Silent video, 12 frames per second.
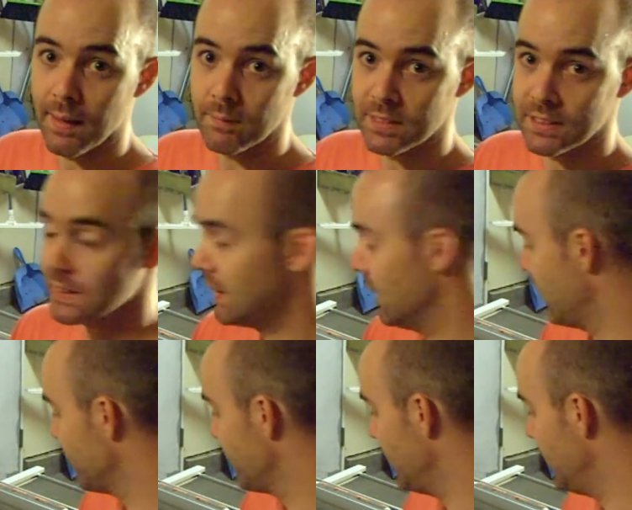just to get
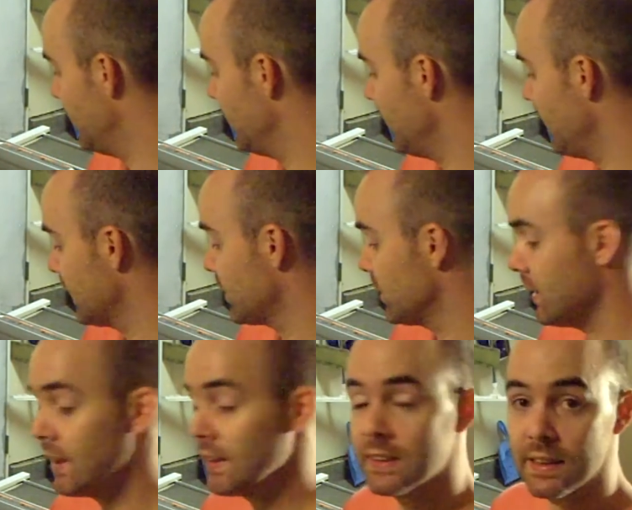off any extra
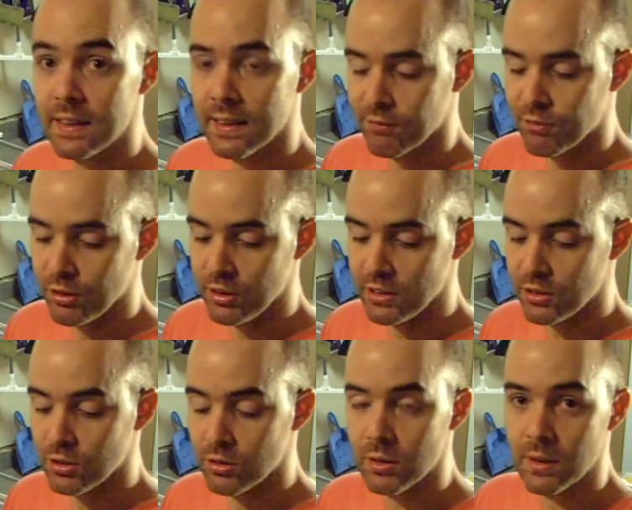dust. If you need
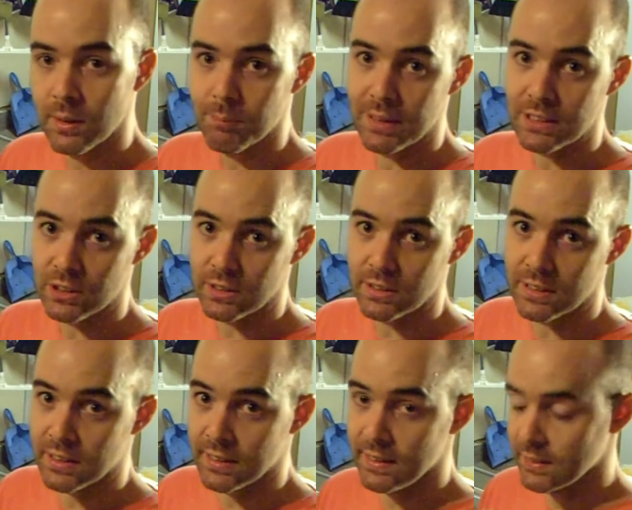to, make sure it's
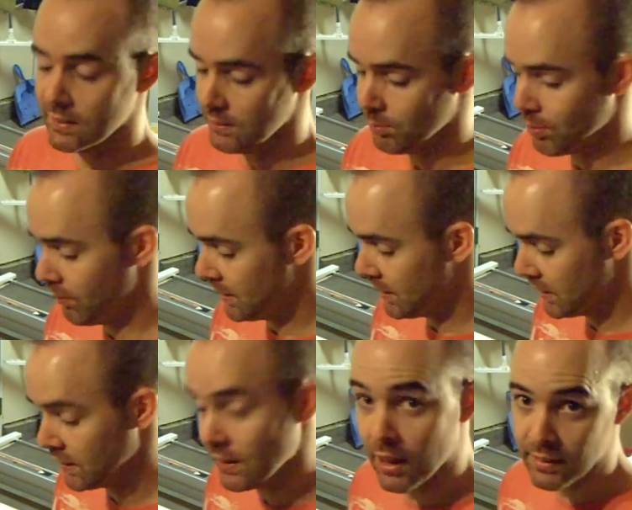clean, pretty much just
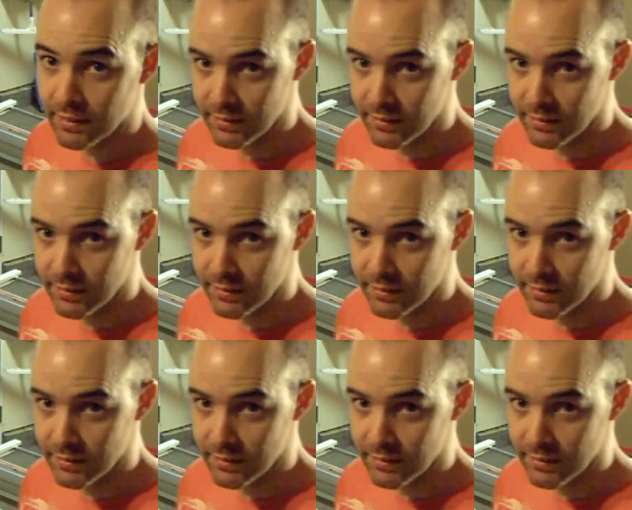knocking